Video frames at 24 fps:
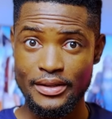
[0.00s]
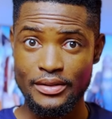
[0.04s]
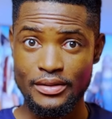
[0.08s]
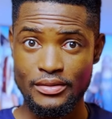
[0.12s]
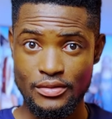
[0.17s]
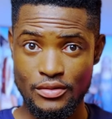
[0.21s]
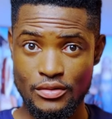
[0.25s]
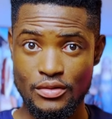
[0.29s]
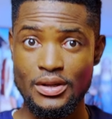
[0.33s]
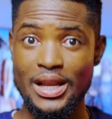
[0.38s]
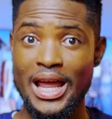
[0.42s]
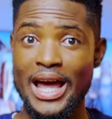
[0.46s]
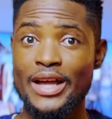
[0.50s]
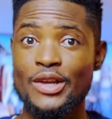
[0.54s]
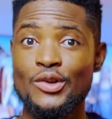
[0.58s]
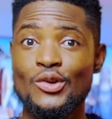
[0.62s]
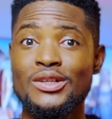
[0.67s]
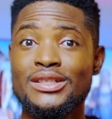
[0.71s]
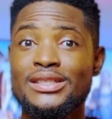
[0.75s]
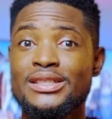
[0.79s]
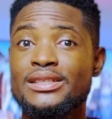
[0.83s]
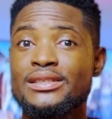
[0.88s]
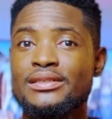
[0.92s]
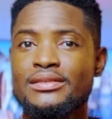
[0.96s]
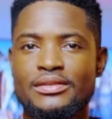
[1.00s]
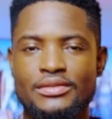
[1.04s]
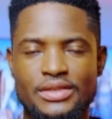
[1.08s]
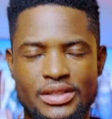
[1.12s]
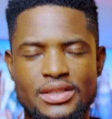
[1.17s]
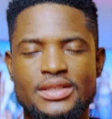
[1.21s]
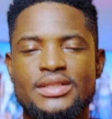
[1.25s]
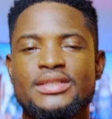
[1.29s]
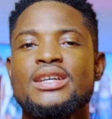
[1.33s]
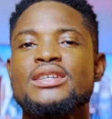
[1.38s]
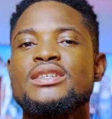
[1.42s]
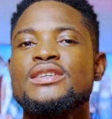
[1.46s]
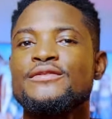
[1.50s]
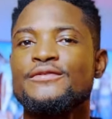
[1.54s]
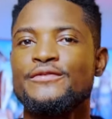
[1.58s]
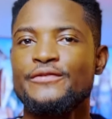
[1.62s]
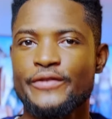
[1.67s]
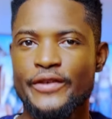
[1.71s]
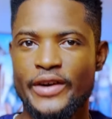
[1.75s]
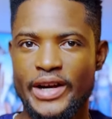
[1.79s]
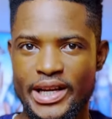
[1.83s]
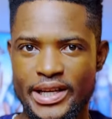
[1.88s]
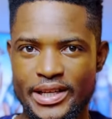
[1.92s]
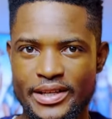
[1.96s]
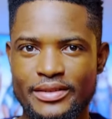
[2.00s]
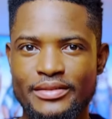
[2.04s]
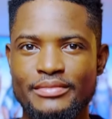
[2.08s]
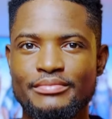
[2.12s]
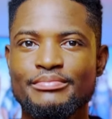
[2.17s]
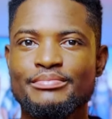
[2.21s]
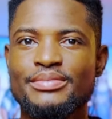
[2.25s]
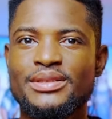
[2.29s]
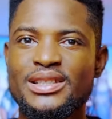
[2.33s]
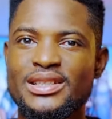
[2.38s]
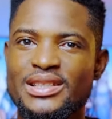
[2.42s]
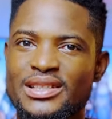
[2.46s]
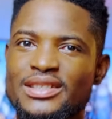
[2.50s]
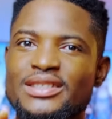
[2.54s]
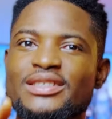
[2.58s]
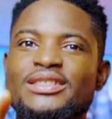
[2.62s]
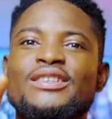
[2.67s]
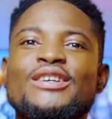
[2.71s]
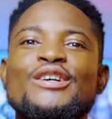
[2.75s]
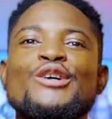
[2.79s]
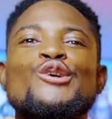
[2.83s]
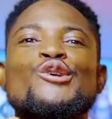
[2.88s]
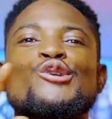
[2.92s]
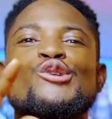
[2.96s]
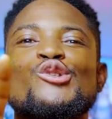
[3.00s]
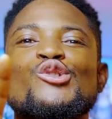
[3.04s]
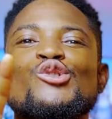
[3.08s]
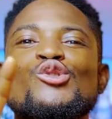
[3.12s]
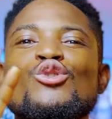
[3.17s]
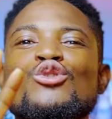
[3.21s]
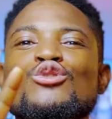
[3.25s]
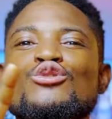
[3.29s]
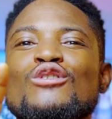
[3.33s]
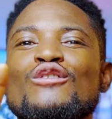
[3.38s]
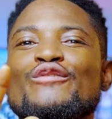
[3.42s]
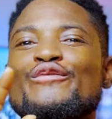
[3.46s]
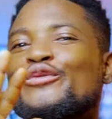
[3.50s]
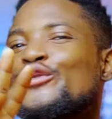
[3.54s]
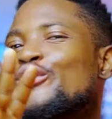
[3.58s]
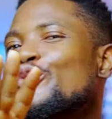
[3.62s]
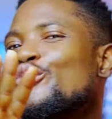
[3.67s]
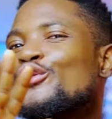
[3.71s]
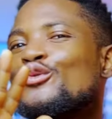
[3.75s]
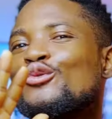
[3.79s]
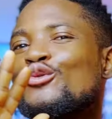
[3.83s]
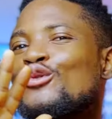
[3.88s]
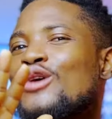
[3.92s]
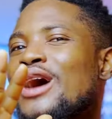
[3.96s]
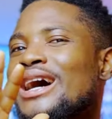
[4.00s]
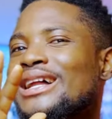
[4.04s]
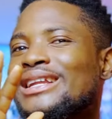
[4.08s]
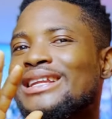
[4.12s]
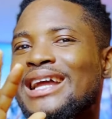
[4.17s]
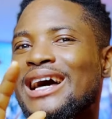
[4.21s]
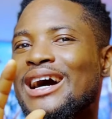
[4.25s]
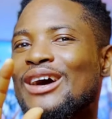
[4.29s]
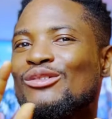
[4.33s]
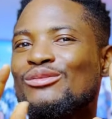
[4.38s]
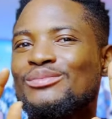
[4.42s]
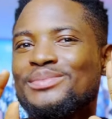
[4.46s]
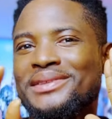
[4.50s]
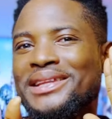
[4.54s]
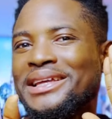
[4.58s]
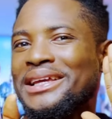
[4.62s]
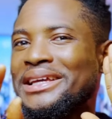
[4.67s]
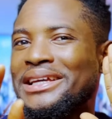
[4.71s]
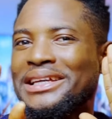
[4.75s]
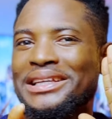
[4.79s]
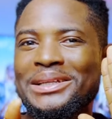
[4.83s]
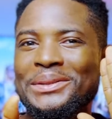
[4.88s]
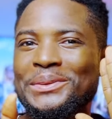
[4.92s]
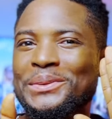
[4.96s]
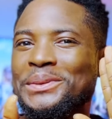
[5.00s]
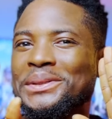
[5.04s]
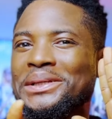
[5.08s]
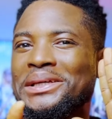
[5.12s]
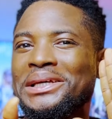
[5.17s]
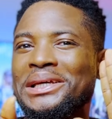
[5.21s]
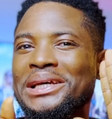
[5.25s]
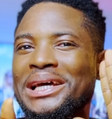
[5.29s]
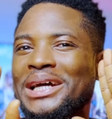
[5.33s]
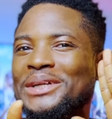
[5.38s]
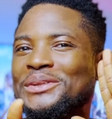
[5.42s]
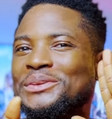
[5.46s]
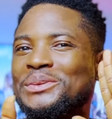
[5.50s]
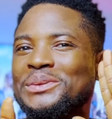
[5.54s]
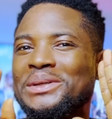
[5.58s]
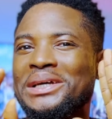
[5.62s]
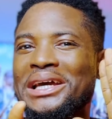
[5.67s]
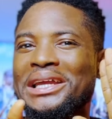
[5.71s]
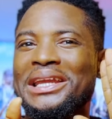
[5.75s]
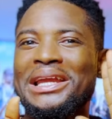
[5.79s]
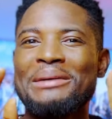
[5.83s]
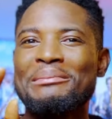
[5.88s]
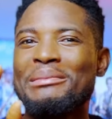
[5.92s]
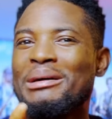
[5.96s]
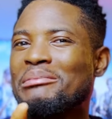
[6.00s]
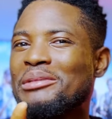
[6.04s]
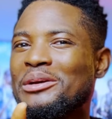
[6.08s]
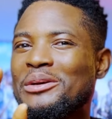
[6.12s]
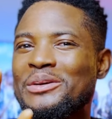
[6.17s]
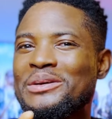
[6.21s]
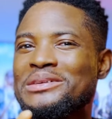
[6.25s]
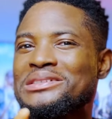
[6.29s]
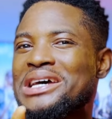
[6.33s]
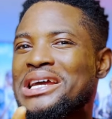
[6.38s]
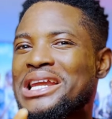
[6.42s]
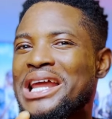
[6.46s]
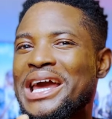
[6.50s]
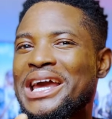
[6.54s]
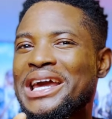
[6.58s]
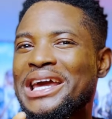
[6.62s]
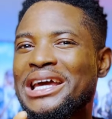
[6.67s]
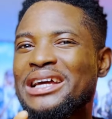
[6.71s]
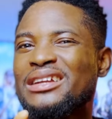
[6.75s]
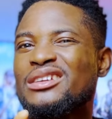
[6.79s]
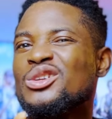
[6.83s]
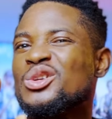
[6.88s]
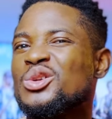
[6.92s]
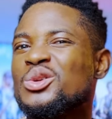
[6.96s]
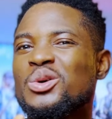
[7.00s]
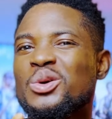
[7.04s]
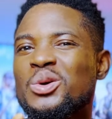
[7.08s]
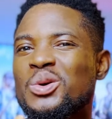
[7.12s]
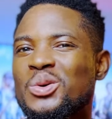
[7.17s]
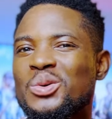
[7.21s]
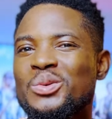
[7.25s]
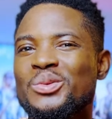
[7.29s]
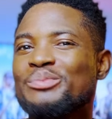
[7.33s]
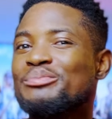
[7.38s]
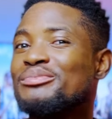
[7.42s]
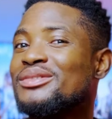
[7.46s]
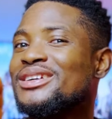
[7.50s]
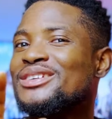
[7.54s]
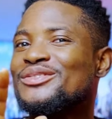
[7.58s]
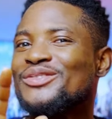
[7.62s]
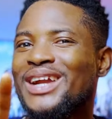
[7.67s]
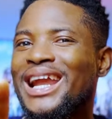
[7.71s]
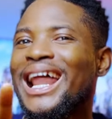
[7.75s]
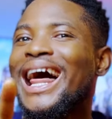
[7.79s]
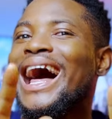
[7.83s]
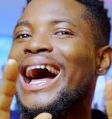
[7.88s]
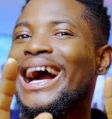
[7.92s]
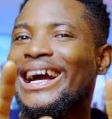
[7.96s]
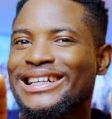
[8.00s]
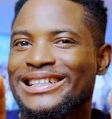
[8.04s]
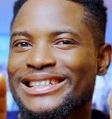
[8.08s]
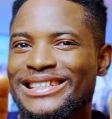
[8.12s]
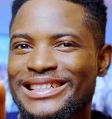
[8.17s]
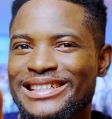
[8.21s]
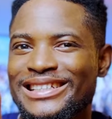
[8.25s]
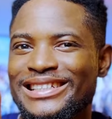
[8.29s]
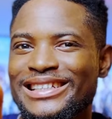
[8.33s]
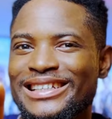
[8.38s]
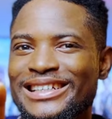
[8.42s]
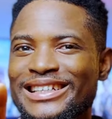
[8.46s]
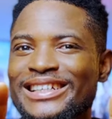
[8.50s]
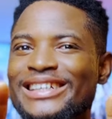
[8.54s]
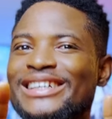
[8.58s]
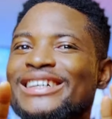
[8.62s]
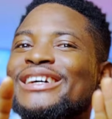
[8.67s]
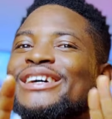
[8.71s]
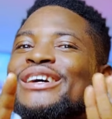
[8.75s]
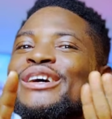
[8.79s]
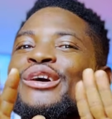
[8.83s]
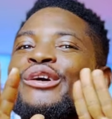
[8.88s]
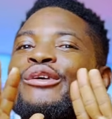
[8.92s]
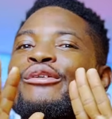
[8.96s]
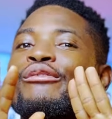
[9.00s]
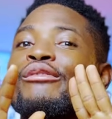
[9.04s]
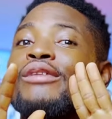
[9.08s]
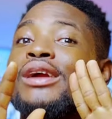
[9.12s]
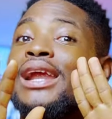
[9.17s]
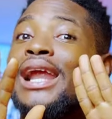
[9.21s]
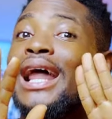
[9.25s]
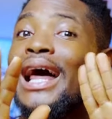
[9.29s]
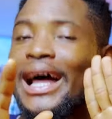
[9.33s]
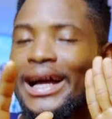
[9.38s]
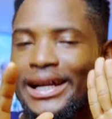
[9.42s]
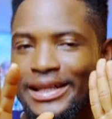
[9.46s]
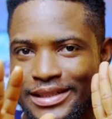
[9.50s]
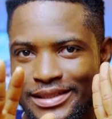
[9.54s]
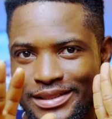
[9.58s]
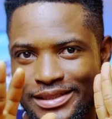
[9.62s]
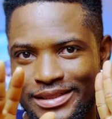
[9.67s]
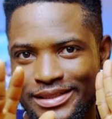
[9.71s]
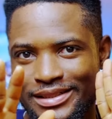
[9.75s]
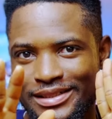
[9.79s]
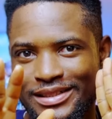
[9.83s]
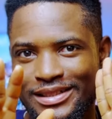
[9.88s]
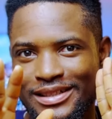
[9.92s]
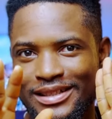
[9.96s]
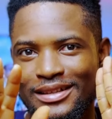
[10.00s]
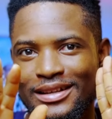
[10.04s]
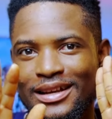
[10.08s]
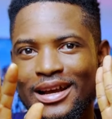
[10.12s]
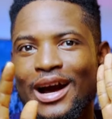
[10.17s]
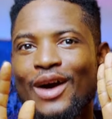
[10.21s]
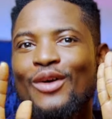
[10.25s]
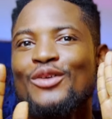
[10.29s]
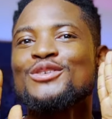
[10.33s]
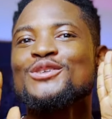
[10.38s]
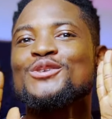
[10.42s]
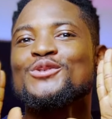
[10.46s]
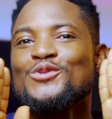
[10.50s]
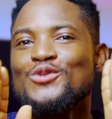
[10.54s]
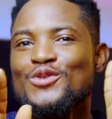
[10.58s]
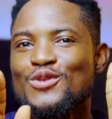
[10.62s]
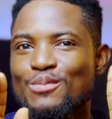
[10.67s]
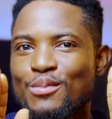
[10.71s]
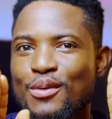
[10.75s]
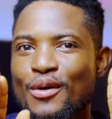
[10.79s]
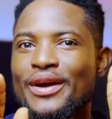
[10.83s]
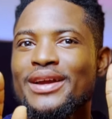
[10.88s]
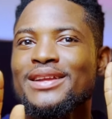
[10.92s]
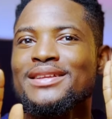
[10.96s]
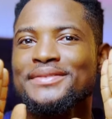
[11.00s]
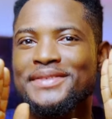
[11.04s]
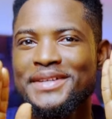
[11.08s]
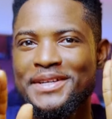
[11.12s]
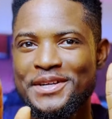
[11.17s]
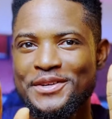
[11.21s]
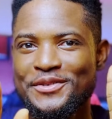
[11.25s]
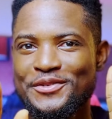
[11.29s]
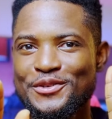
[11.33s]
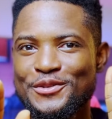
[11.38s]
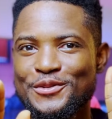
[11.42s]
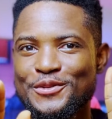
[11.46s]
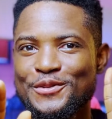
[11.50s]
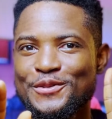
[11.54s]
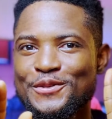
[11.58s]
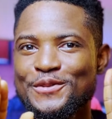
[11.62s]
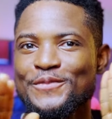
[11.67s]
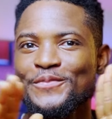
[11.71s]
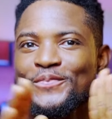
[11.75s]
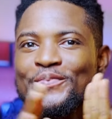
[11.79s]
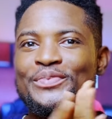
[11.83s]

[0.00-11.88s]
No, like, not. She's just a friend. Please. Those of you who are now thinking, okay, I took her number because I like her. No, please relax. Relax. I was a good boy in secondary school.